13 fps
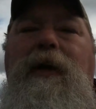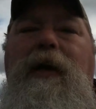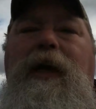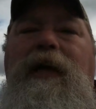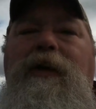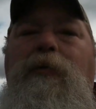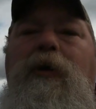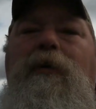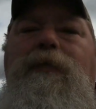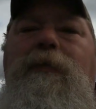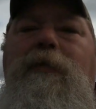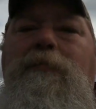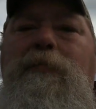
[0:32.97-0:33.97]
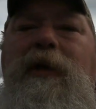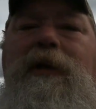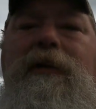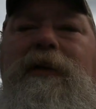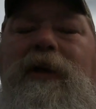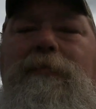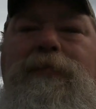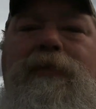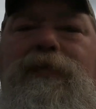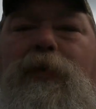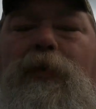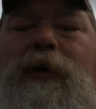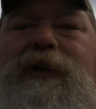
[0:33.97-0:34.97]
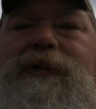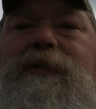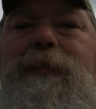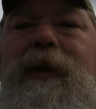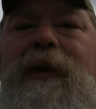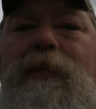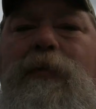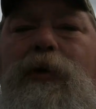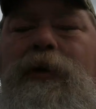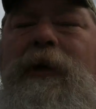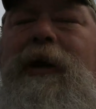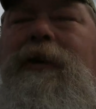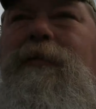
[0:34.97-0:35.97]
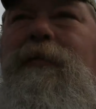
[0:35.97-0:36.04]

anywhere from the mid to the upper 40s, depending on where you're at in the